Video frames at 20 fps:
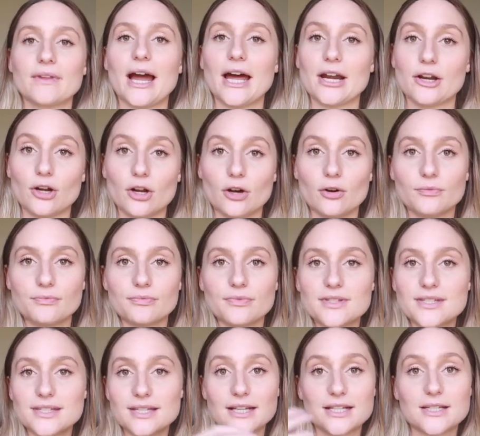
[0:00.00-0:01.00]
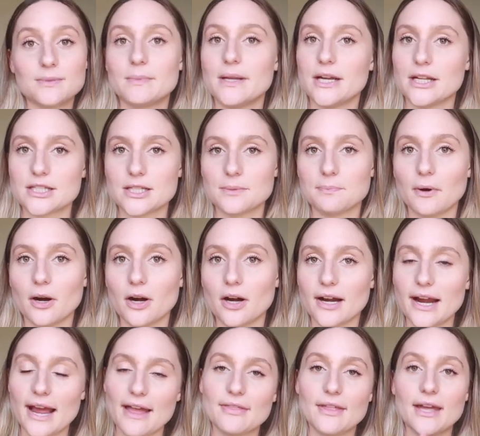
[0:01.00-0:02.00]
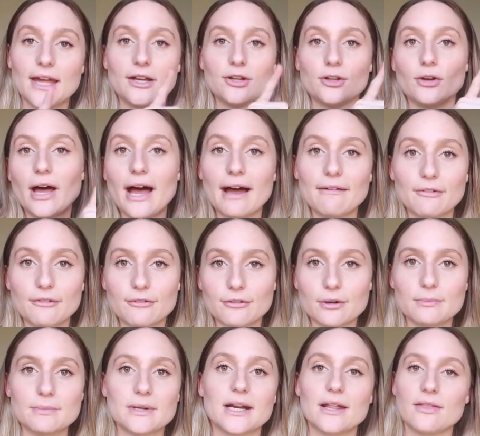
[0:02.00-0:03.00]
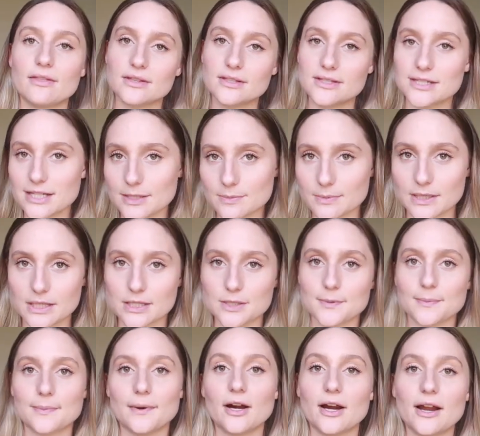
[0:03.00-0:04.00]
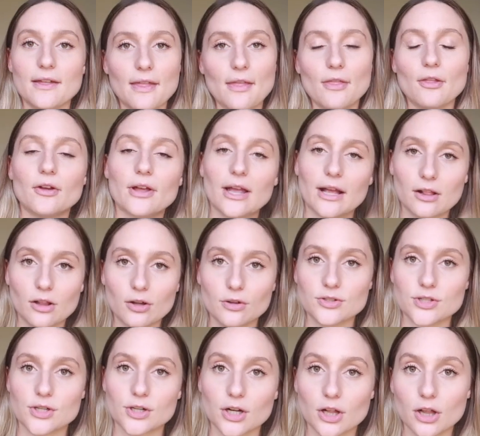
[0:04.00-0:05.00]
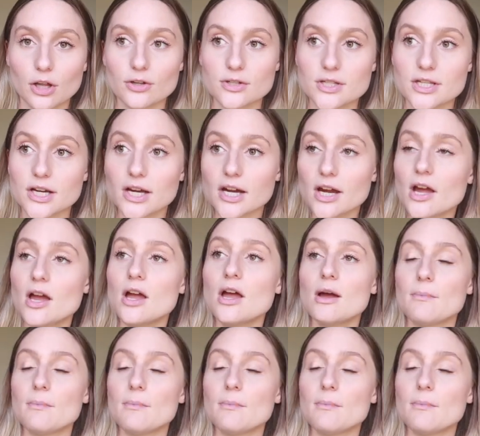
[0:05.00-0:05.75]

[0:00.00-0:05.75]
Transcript: I don't know, 6 minutes apart, and then you'll have it for a minute and then 6 minutes apart, and then they'll get closer and closer.